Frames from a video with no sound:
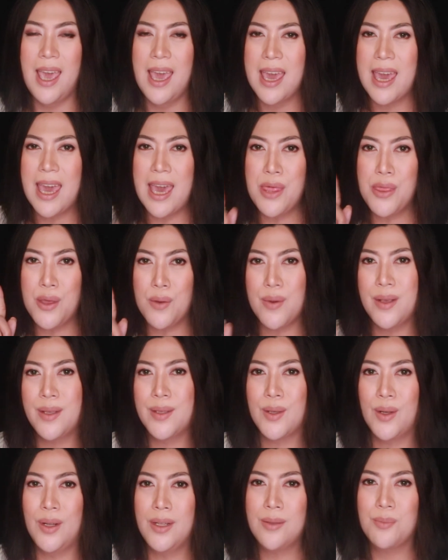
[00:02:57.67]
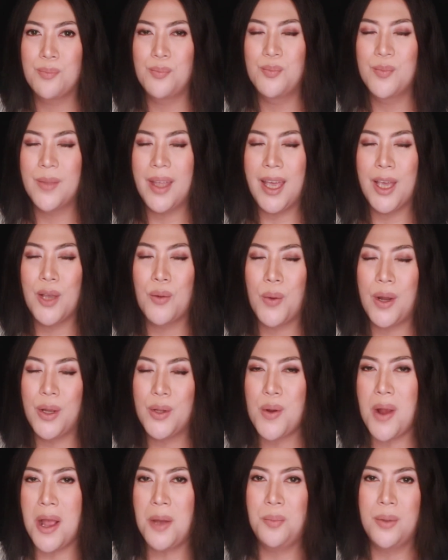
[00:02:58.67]
and the result, a
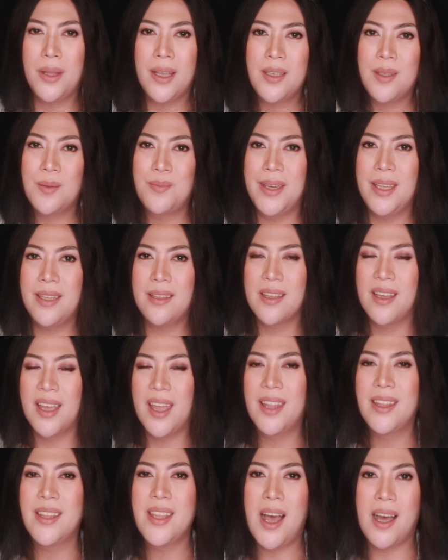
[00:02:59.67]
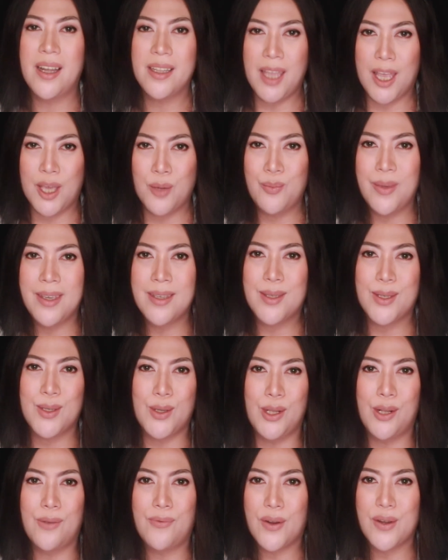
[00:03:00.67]
runner-up placement, not a Miss
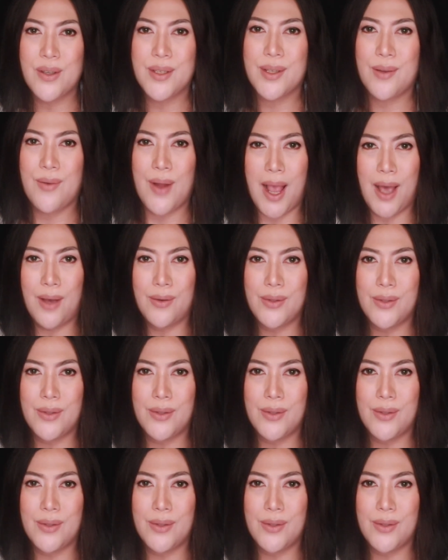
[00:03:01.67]
Universe crown.